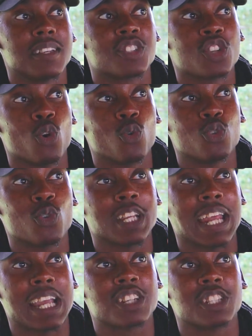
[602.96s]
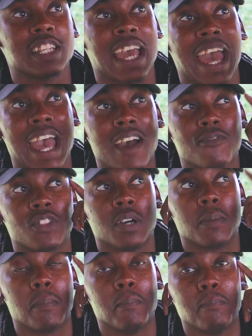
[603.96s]
so you can actually have
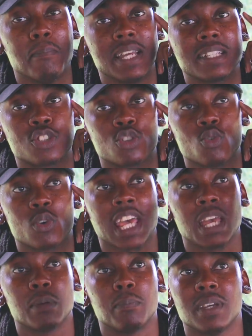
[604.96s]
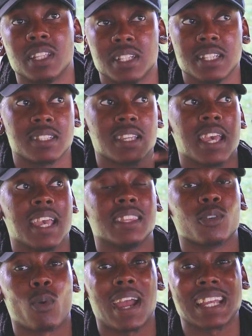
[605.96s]
the mental capabilities
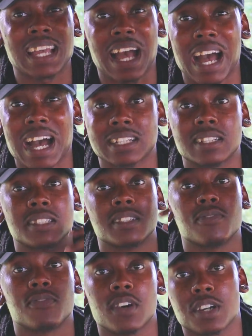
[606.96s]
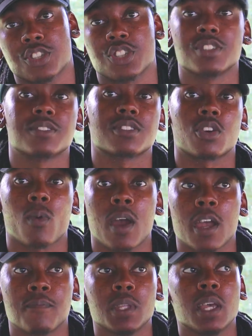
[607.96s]
and the right cognitive functions. All
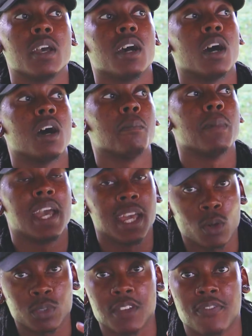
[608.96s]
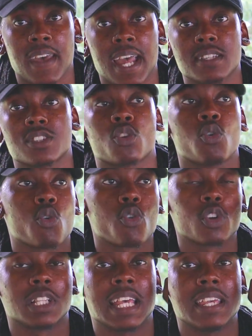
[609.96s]
right. Healthy fats
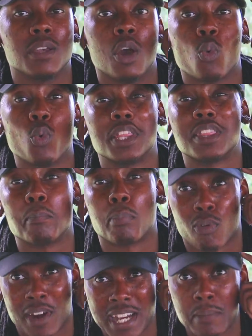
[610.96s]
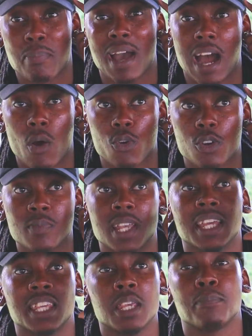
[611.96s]
correlate with brain power
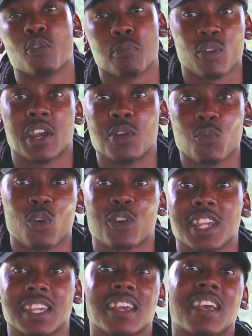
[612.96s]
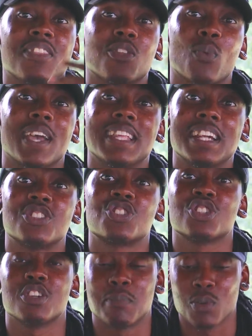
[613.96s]
and keep your brain working the way that it
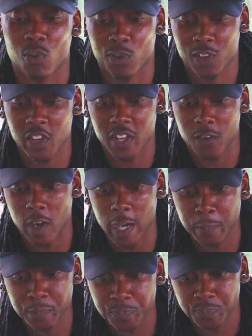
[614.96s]
should be working. All right.